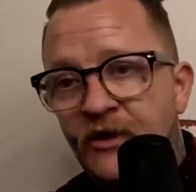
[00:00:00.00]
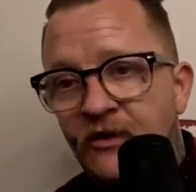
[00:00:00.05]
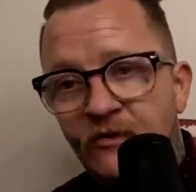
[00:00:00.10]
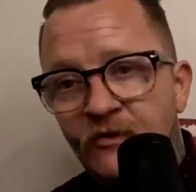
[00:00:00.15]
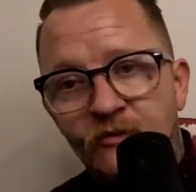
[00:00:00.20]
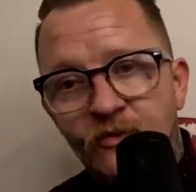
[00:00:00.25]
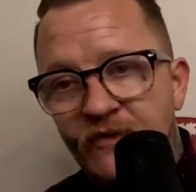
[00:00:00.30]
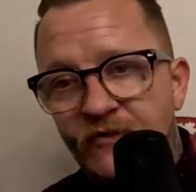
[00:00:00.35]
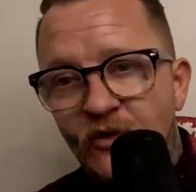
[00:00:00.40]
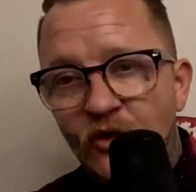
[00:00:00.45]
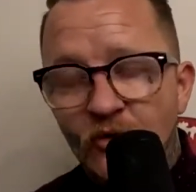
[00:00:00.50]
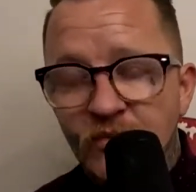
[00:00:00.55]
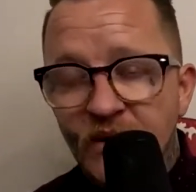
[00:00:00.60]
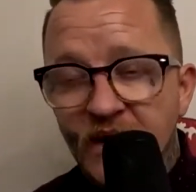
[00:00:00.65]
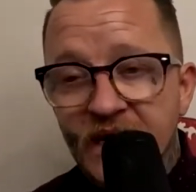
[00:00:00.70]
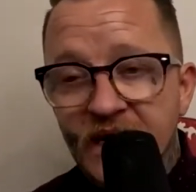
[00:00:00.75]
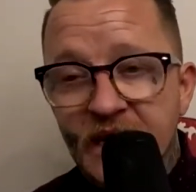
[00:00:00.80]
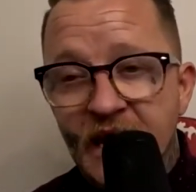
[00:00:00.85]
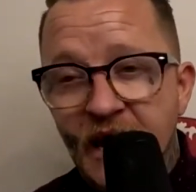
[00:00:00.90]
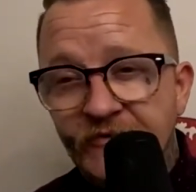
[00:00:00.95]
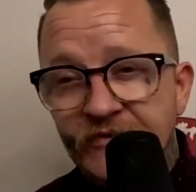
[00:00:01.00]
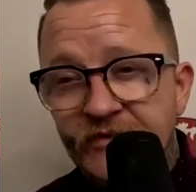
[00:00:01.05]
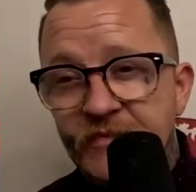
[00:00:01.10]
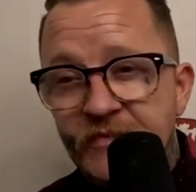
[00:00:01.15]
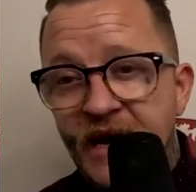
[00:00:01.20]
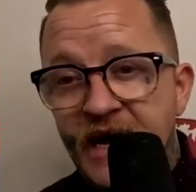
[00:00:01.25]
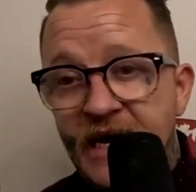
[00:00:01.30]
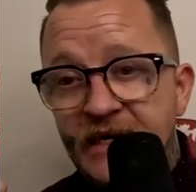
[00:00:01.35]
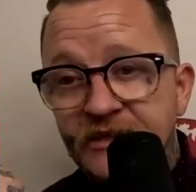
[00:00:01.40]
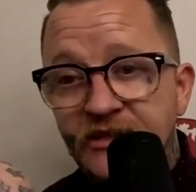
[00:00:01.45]
We've all been having
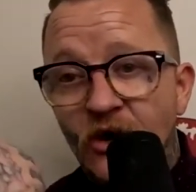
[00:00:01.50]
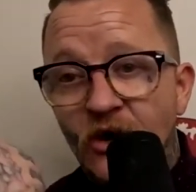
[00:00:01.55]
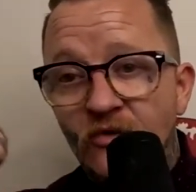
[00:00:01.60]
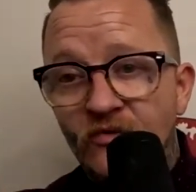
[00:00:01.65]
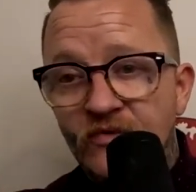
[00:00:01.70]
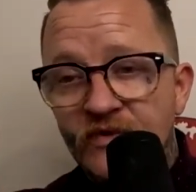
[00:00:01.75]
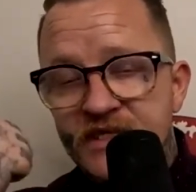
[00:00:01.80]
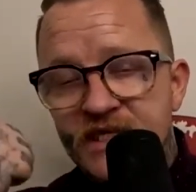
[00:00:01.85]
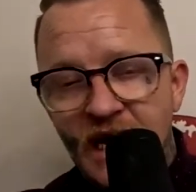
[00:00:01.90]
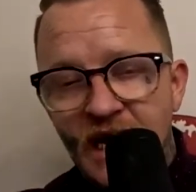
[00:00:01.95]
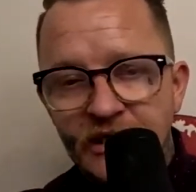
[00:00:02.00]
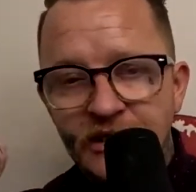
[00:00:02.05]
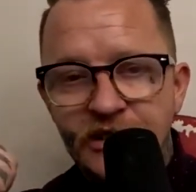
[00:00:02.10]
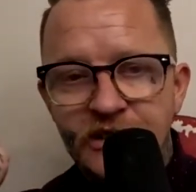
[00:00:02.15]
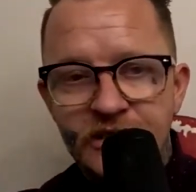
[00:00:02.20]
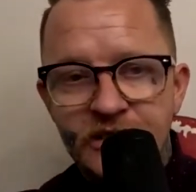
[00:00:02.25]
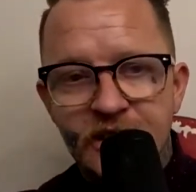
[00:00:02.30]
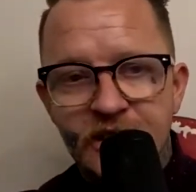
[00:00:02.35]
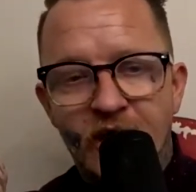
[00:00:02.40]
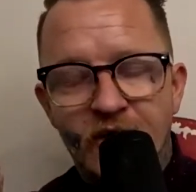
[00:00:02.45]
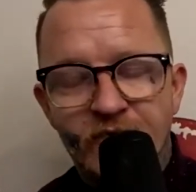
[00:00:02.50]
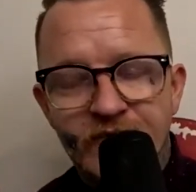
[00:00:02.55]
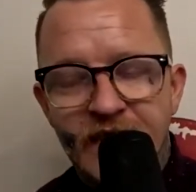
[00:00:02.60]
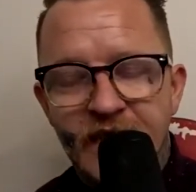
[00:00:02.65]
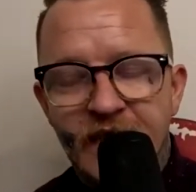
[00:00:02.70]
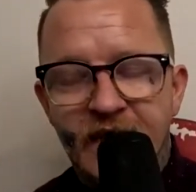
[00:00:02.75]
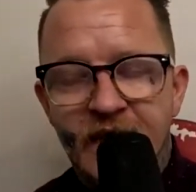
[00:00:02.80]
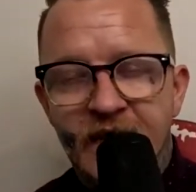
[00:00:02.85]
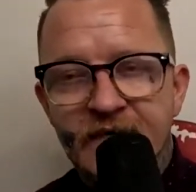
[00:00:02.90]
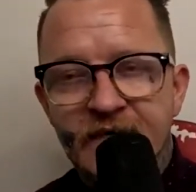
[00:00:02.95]
mad conversations over
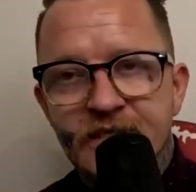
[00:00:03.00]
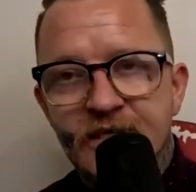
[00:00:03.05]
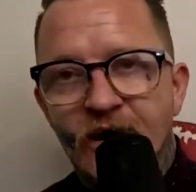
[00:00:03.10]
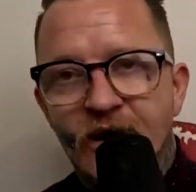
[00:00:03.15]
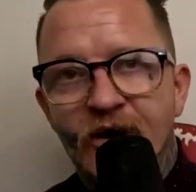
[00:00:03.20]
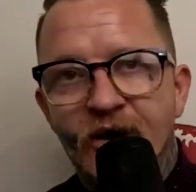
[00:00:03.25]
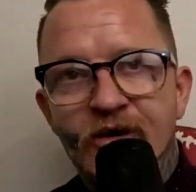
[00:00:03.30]
there, so